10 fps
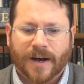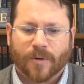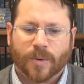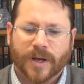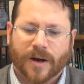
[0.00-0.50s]

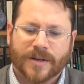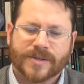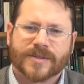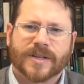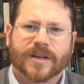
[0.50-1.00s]
We
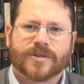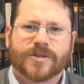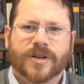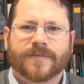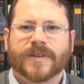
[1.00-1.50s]
also see a
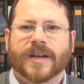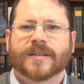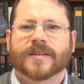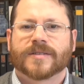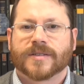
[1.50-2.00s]
shift
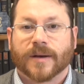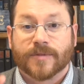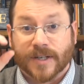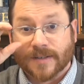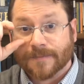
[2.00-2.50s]
in the
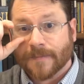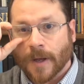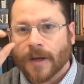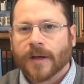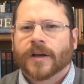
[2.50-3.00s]
subject.
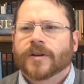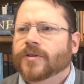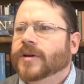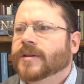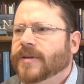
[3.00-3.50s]

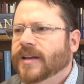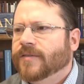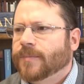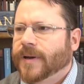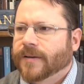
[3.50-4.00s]
During the
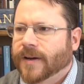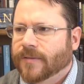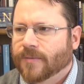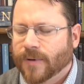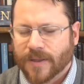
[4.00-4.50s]
medieval
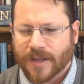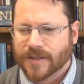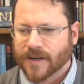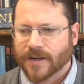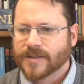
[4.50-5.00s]
period, with
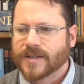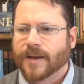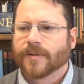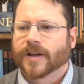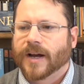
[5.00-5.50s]
these
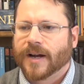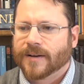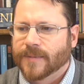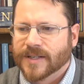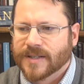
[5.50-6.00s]
unstable
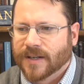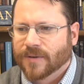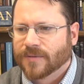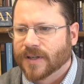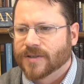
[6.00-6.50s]
economies, the only